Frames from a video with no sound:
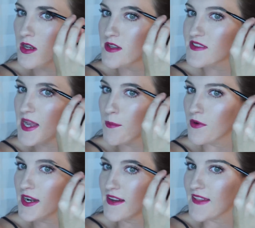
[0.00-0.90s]

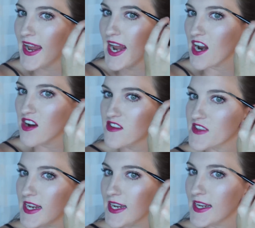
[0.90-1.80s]
separating the hairs
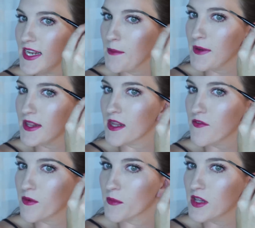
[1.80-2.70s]
and keeping them
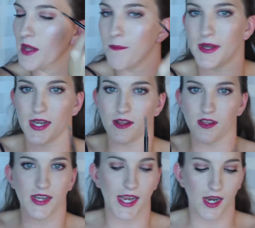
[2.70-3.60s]
from clumping and
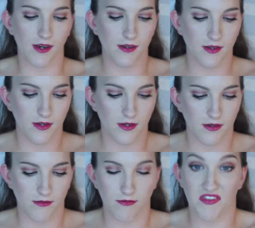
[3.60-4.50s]
looking
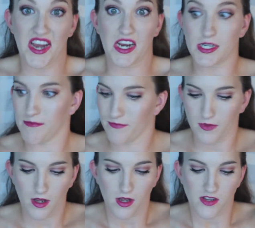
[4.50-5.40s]
fake.
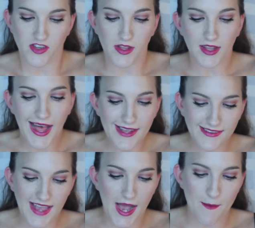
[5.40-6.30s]
So the last
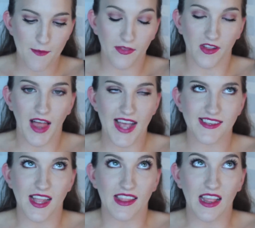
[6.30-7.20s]
step, the
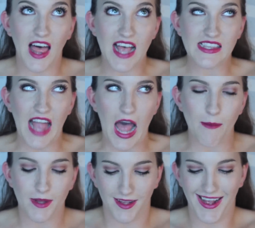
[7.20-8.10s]
last step, the last
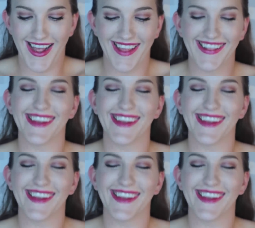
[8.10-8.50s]
step,